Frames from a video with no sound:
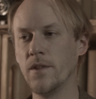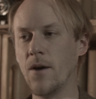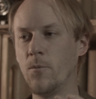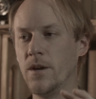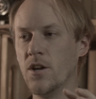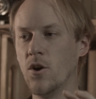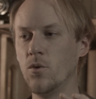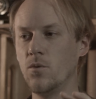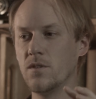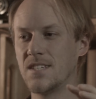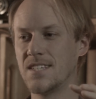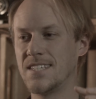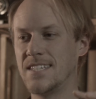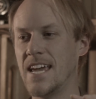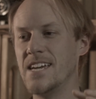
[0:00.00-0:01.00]
that we don't
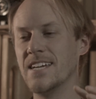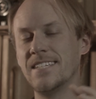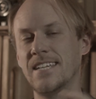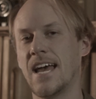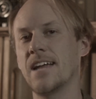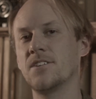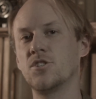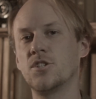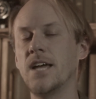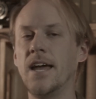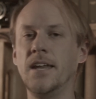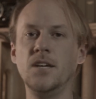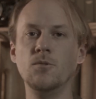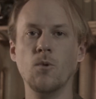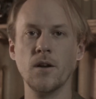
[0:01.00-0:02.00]
stay attached to
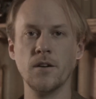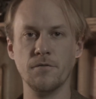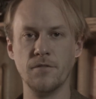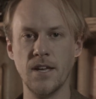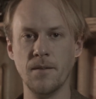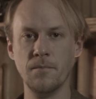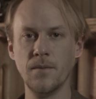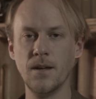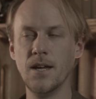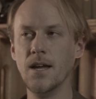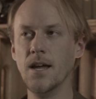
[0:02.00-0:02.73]
any one of them,